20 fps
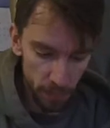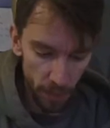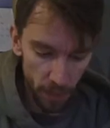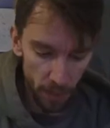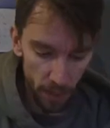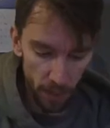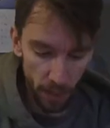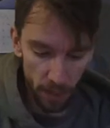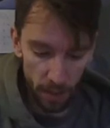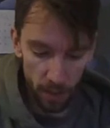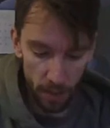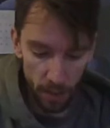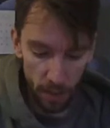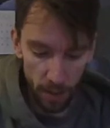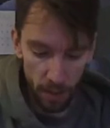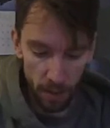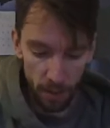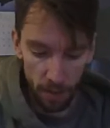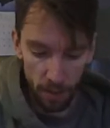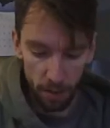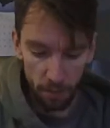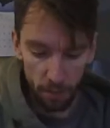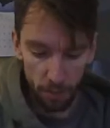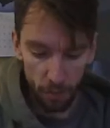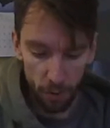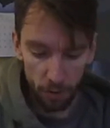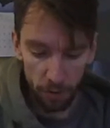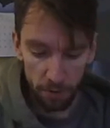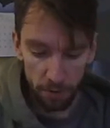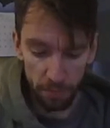And
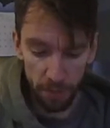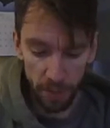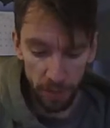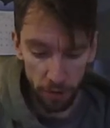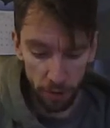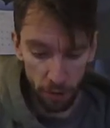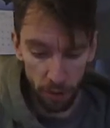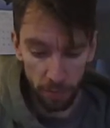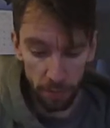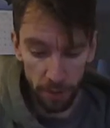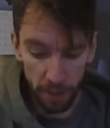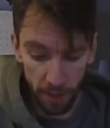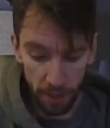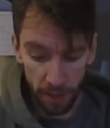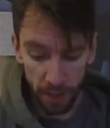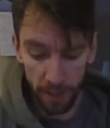most of my sharpening